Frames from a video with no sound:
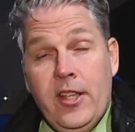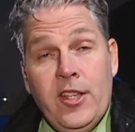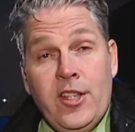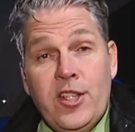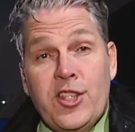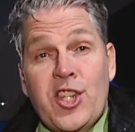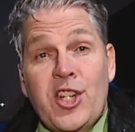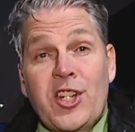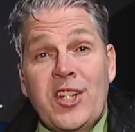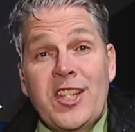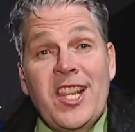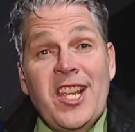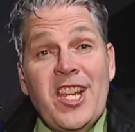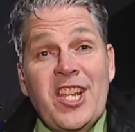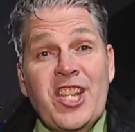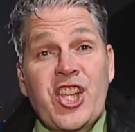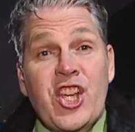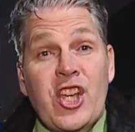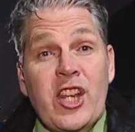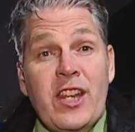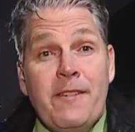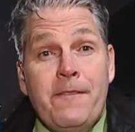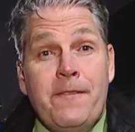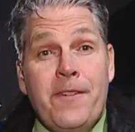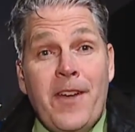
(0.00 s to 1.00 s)
Certainly
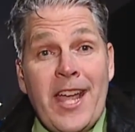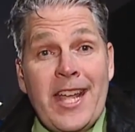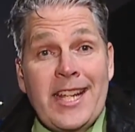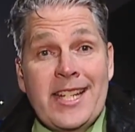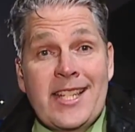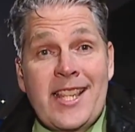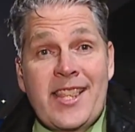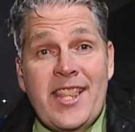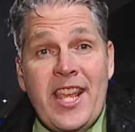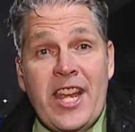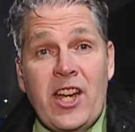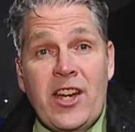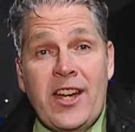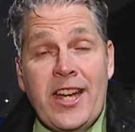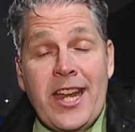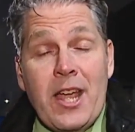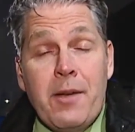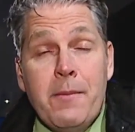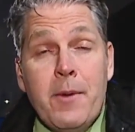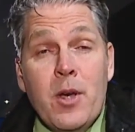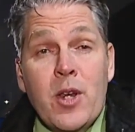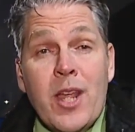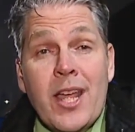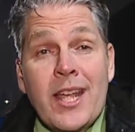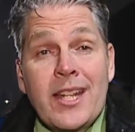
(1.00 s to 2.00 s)
good advice there.
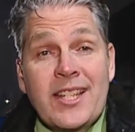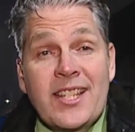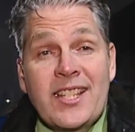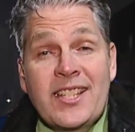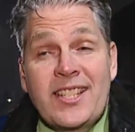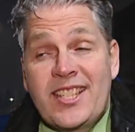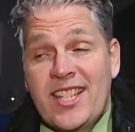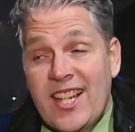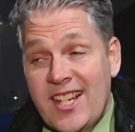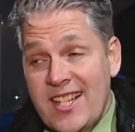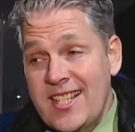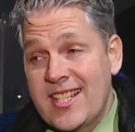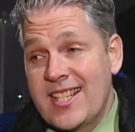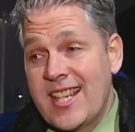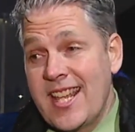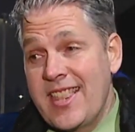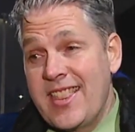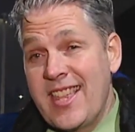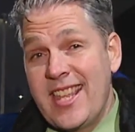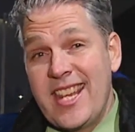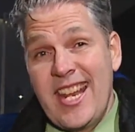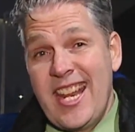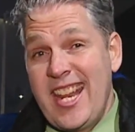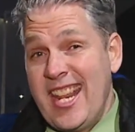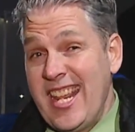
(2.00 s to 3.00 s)
Now, MoDOT does say
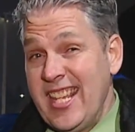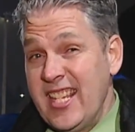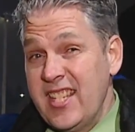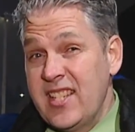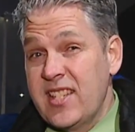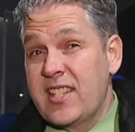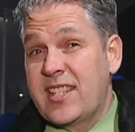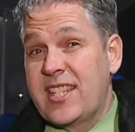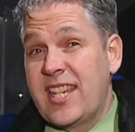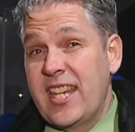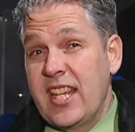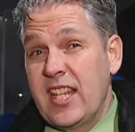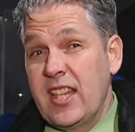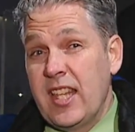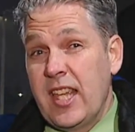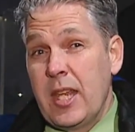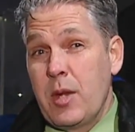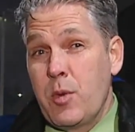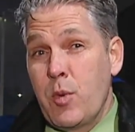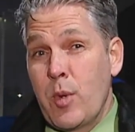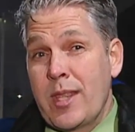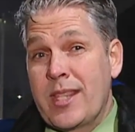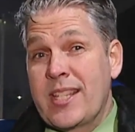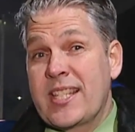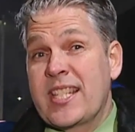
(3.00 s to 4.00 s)
that it is
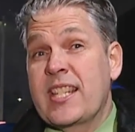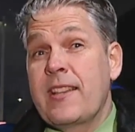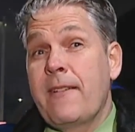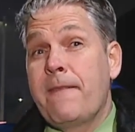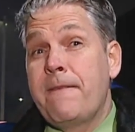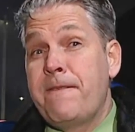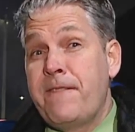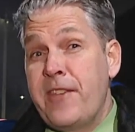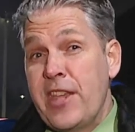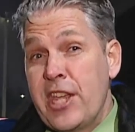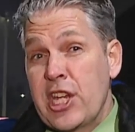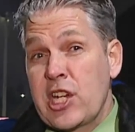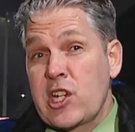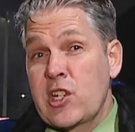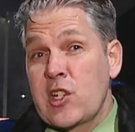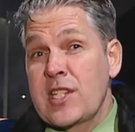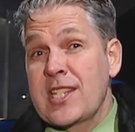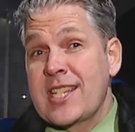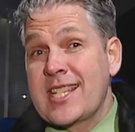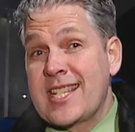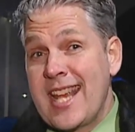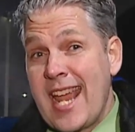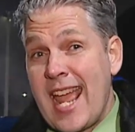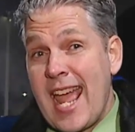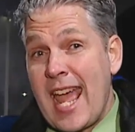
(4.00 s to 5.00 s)
dealing with severe
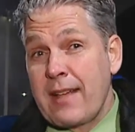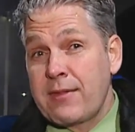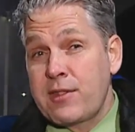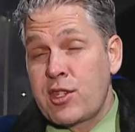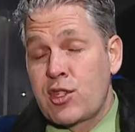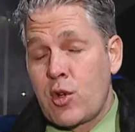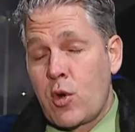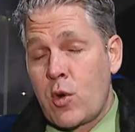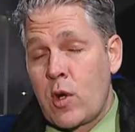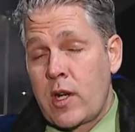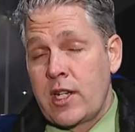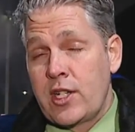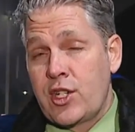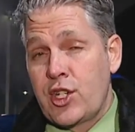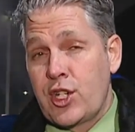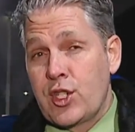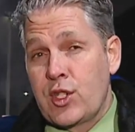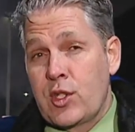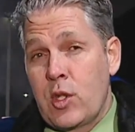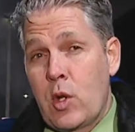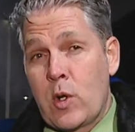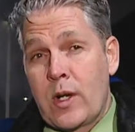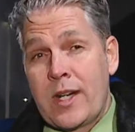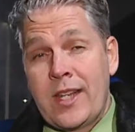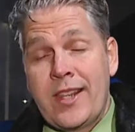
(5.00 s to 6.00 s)
staff
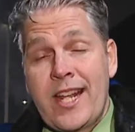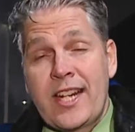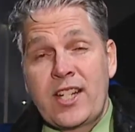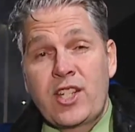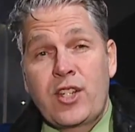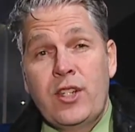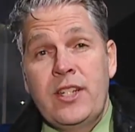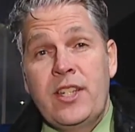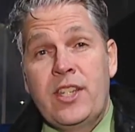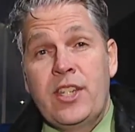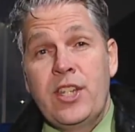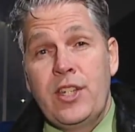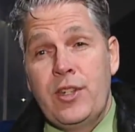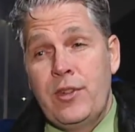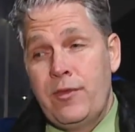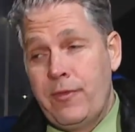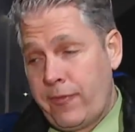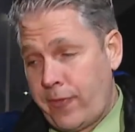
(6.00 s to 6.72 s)
shortages, Lauren, and actually to,